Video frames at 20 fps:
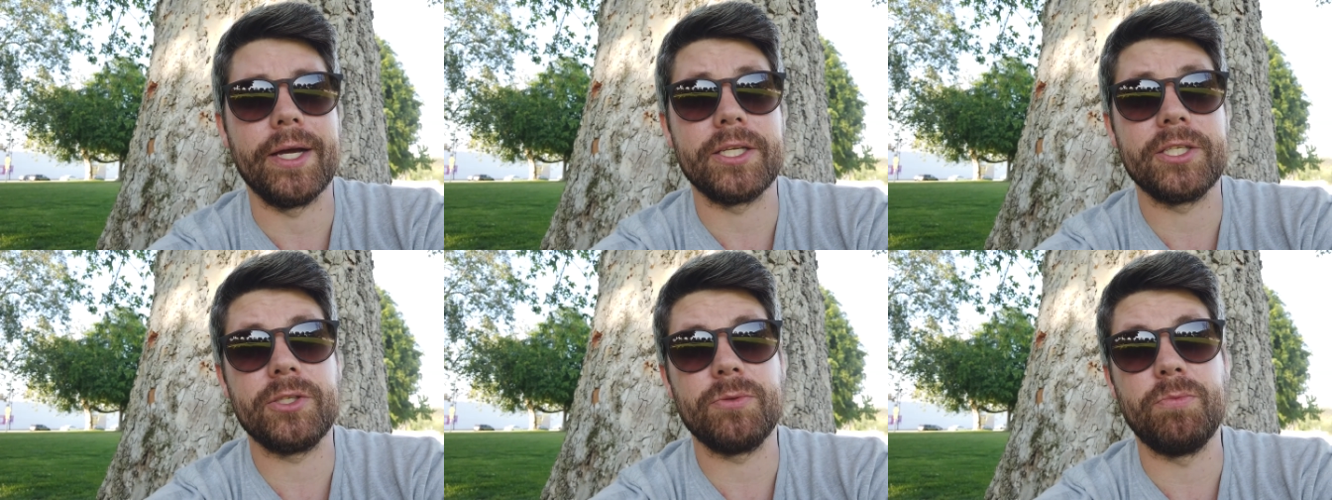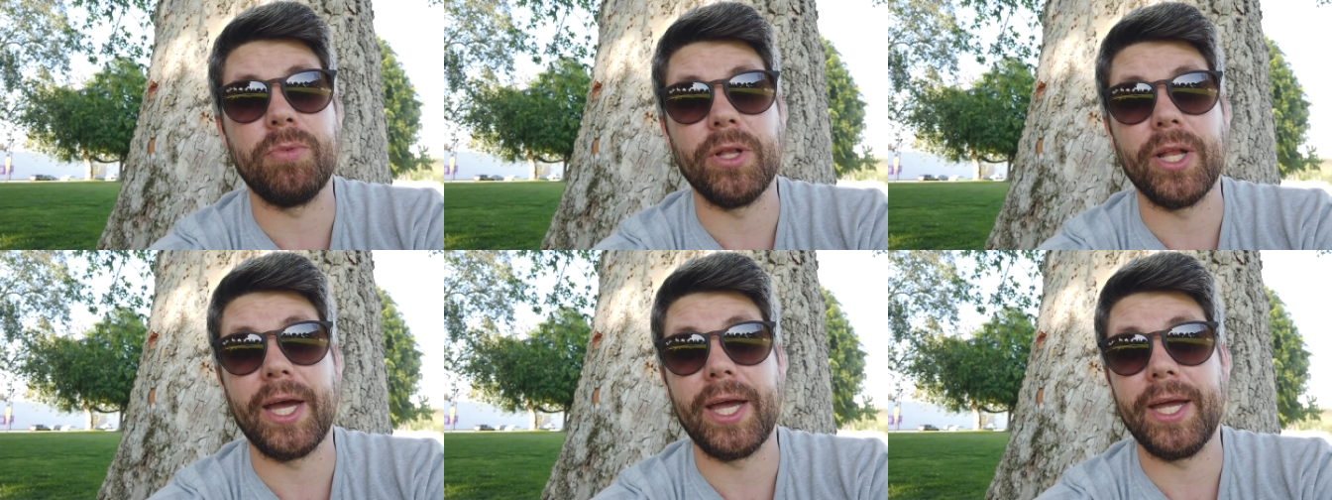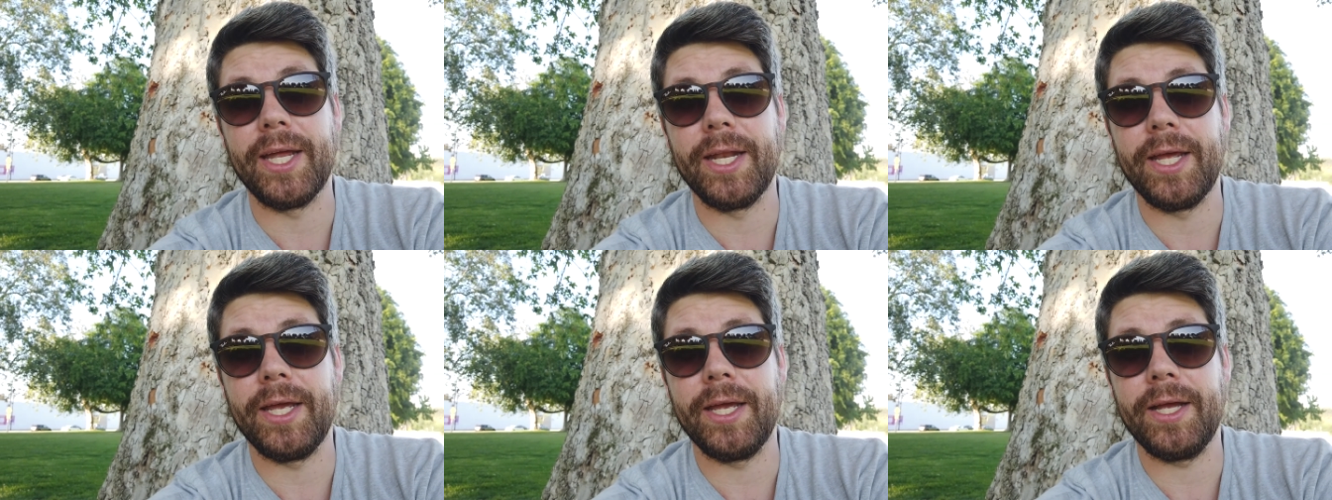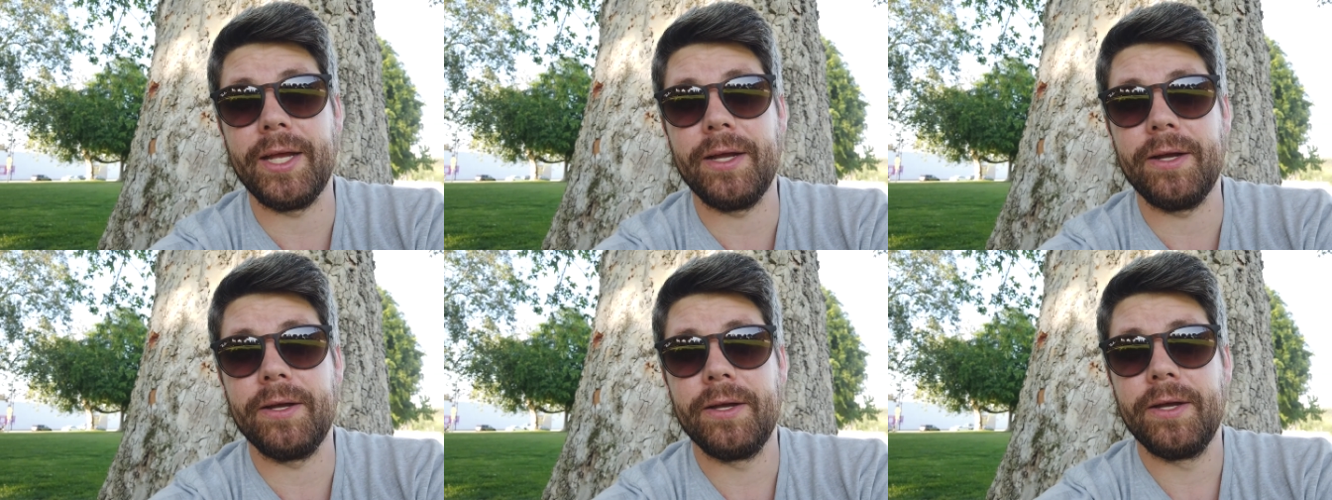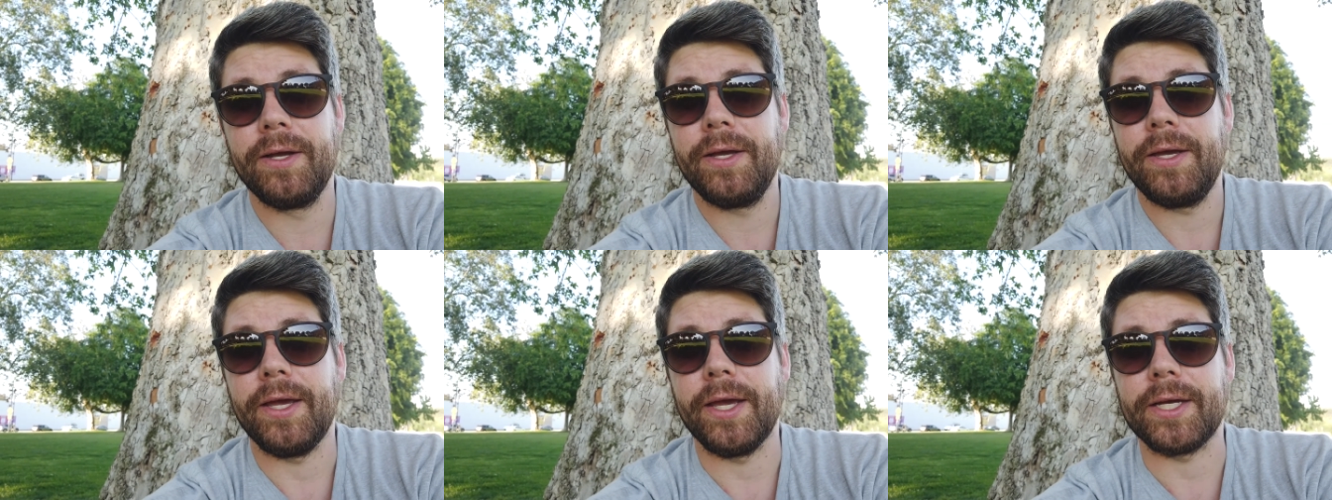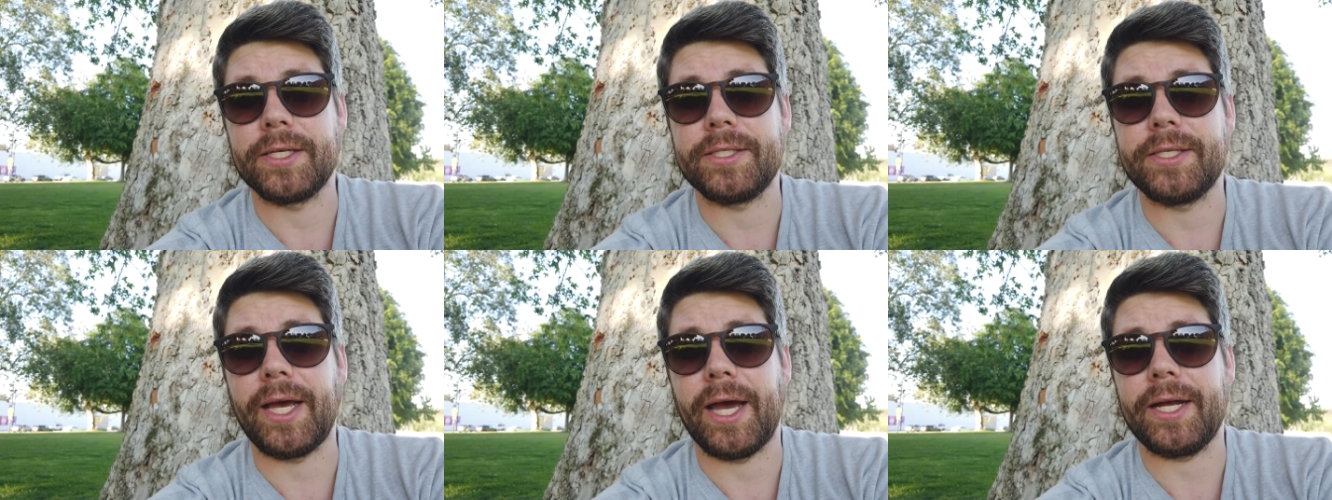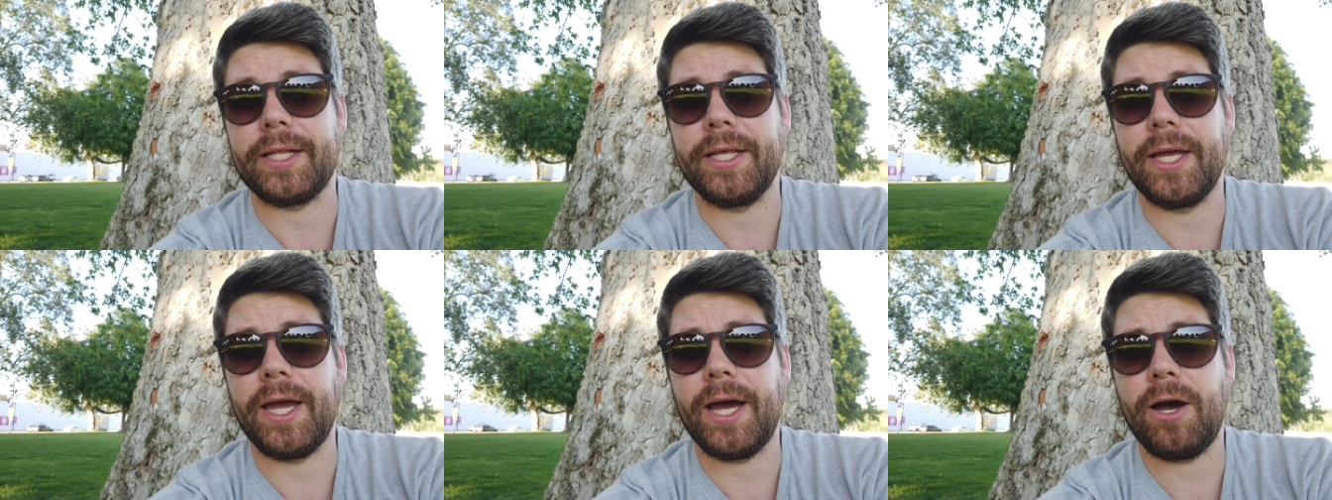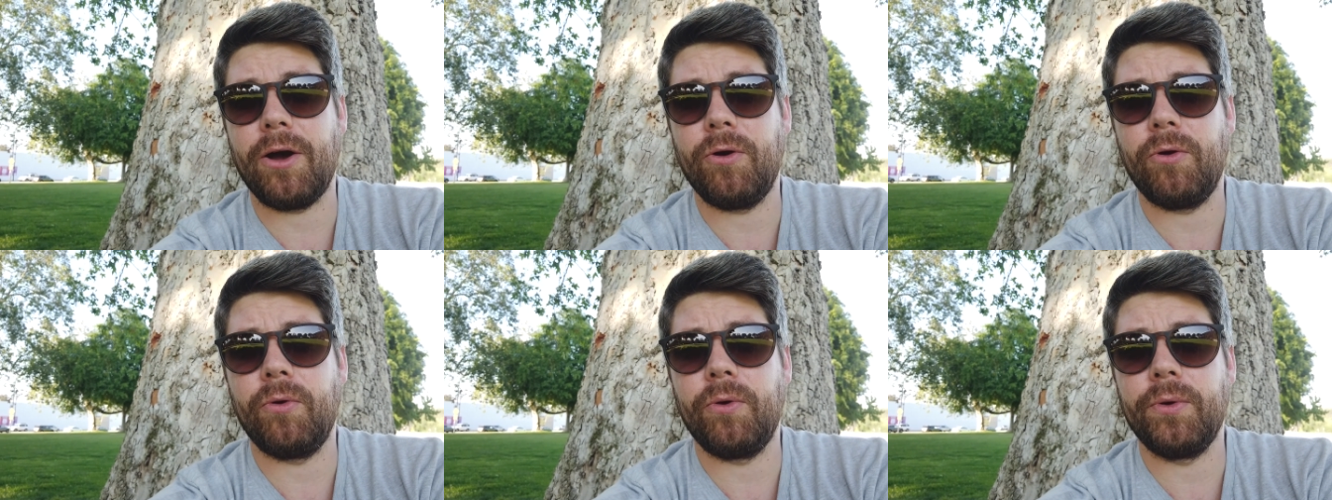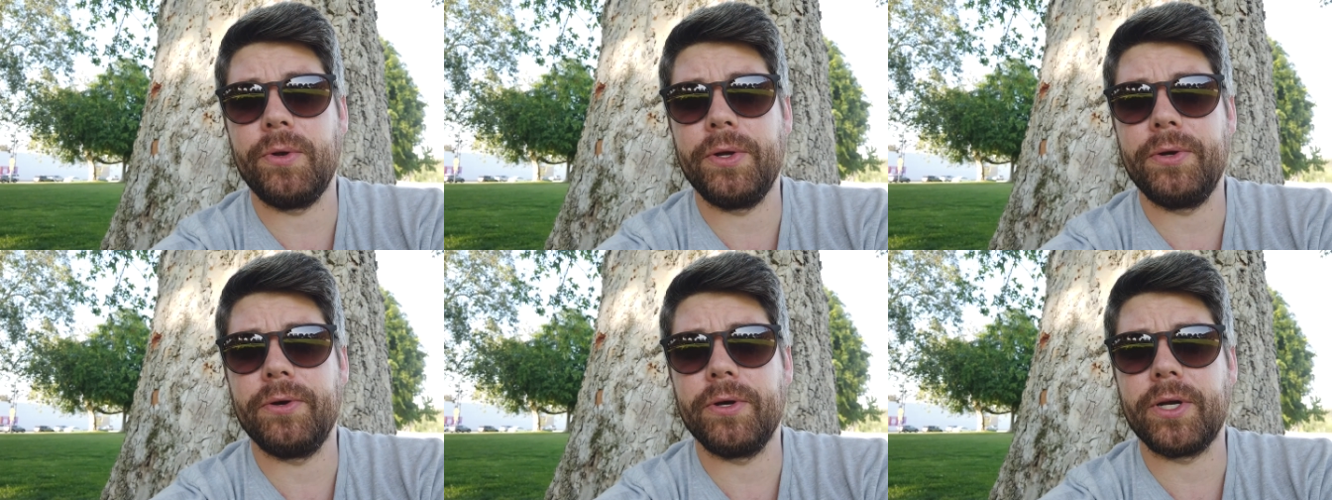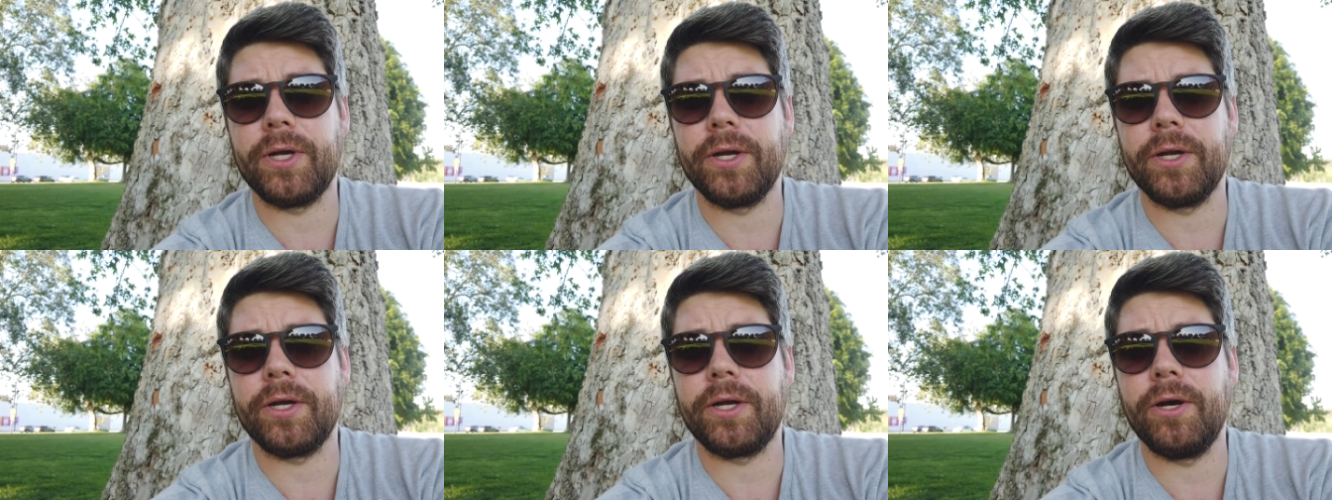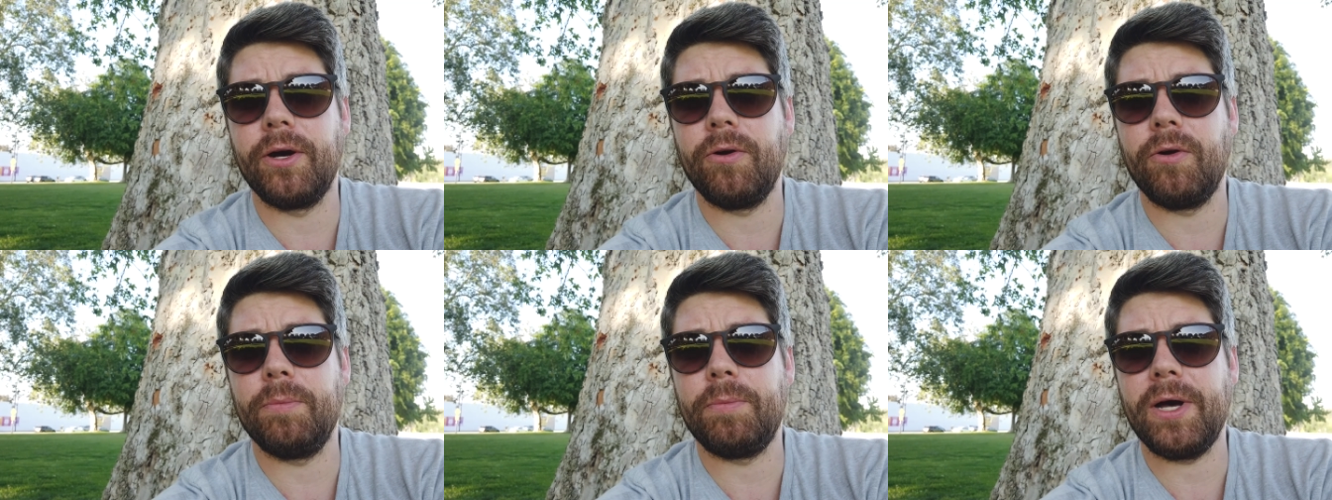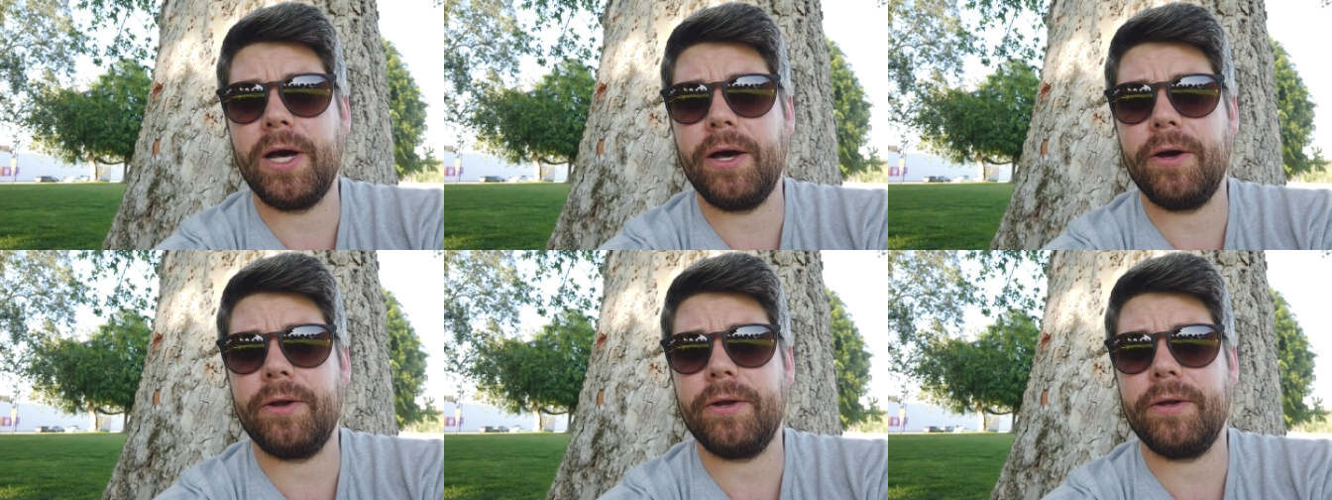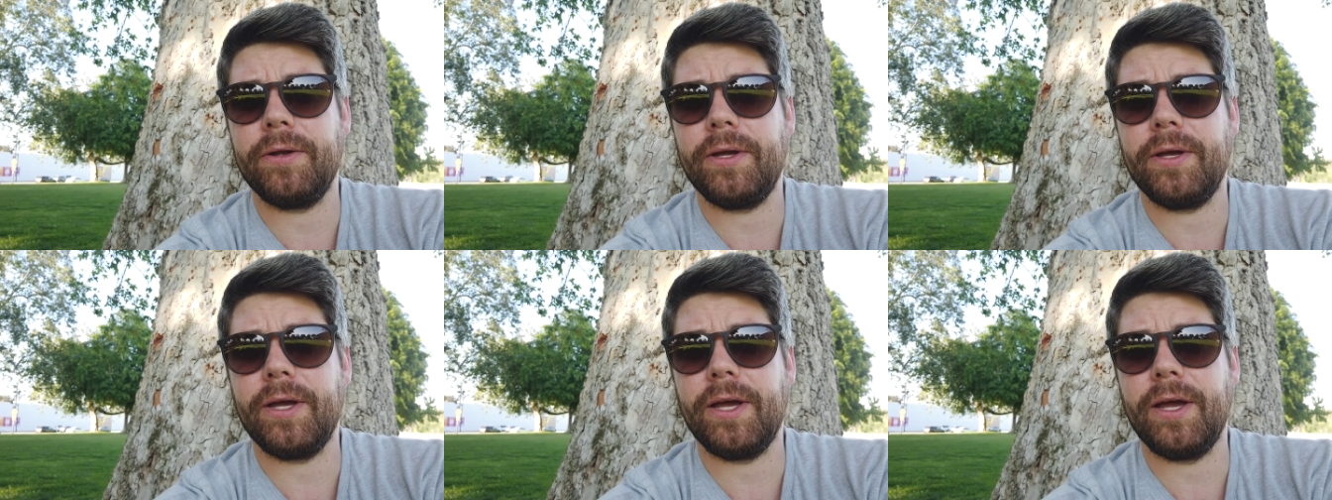explaining exactly how we were going to go about